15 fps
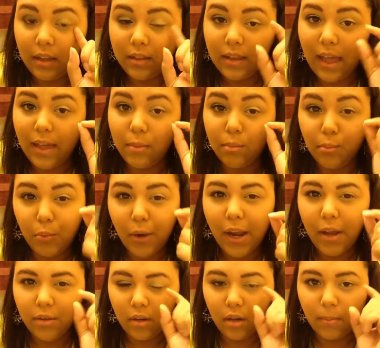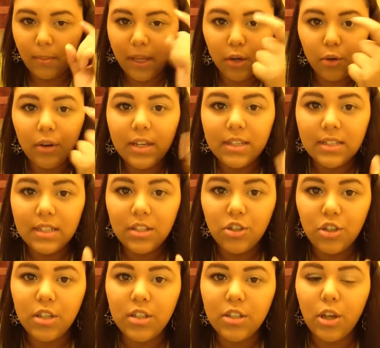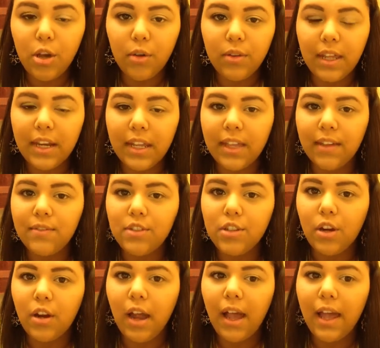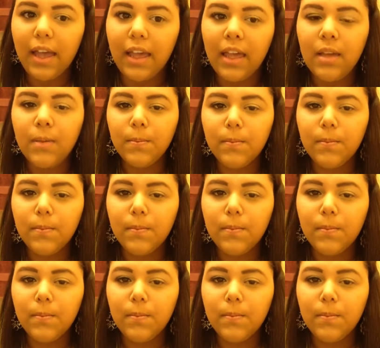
that brown on my crease is just so that it gives your eye